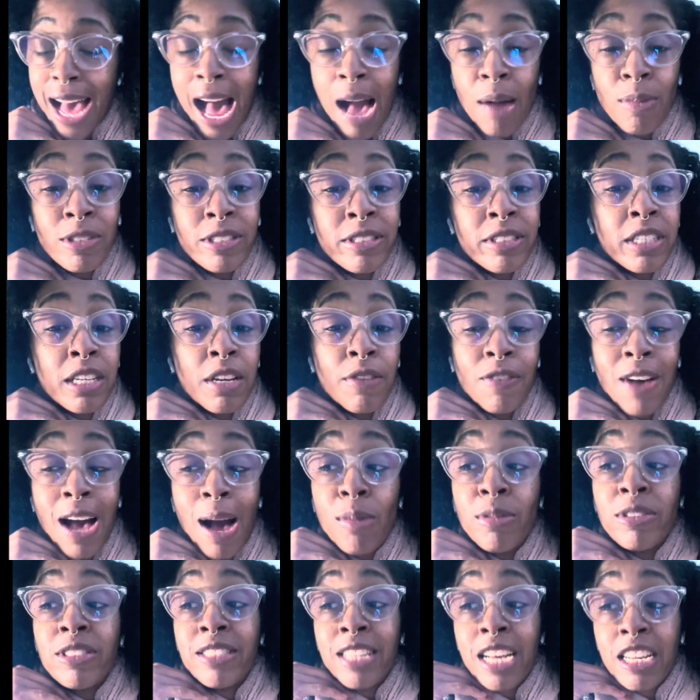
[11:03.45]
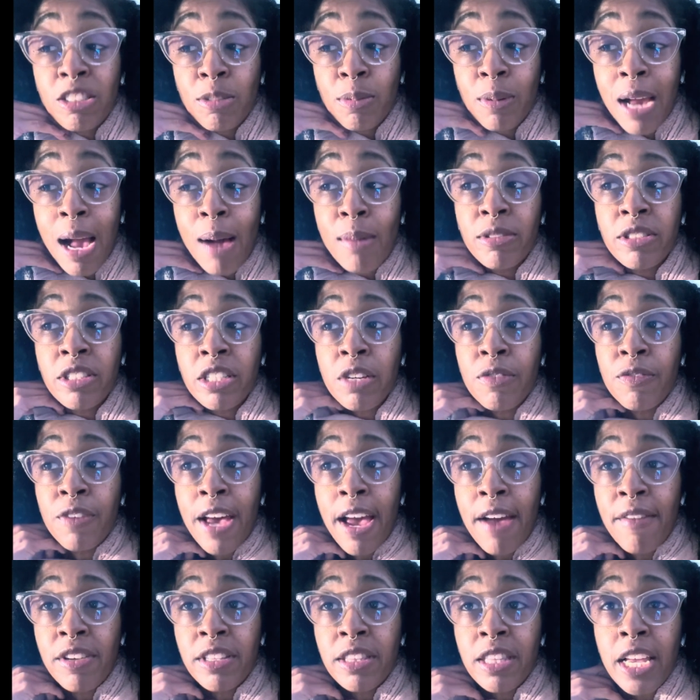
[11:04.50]
I was desperate. I was looking for
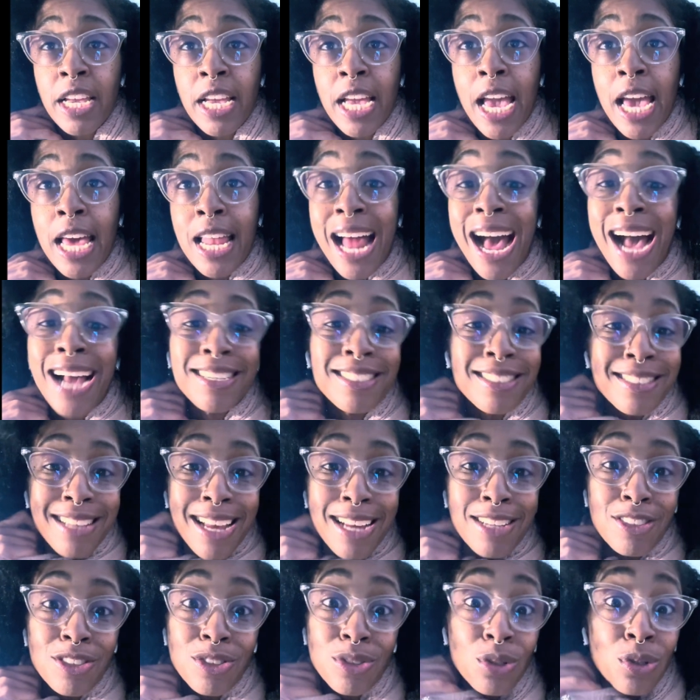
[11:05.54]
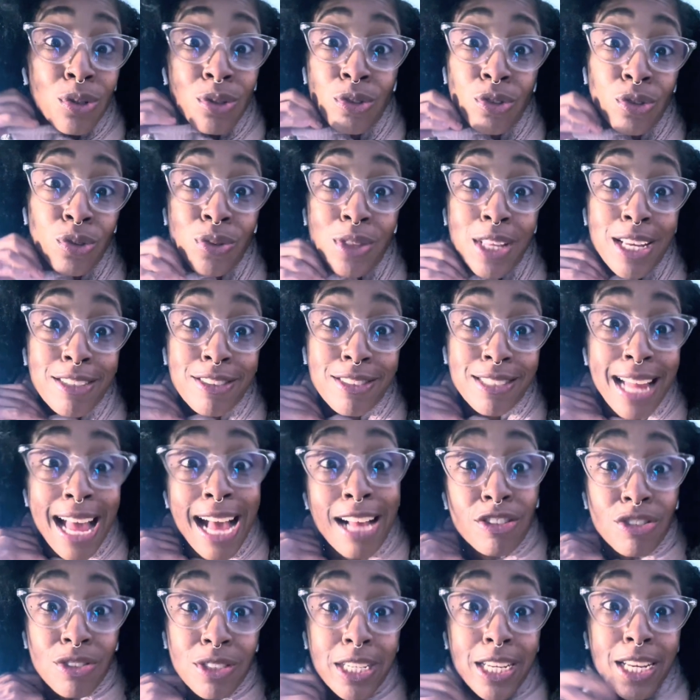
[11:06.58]
everything, and I decided to do things
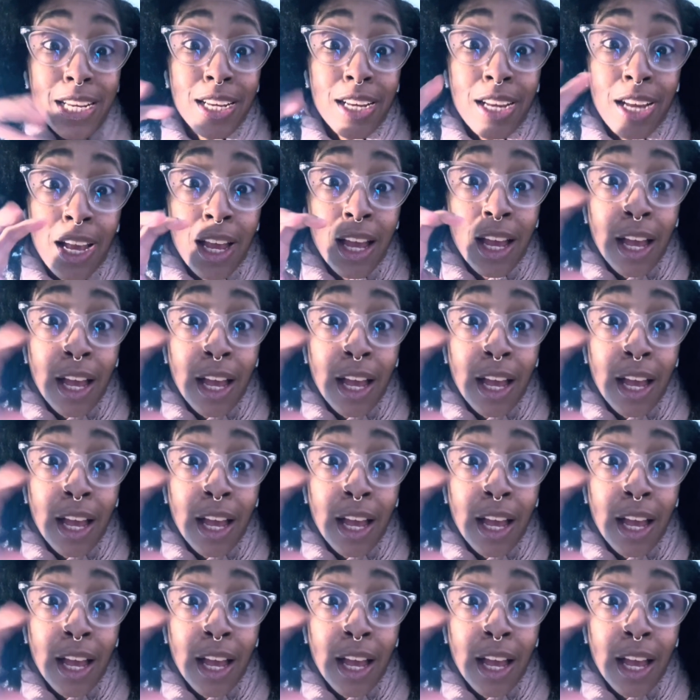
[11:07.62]
naturally.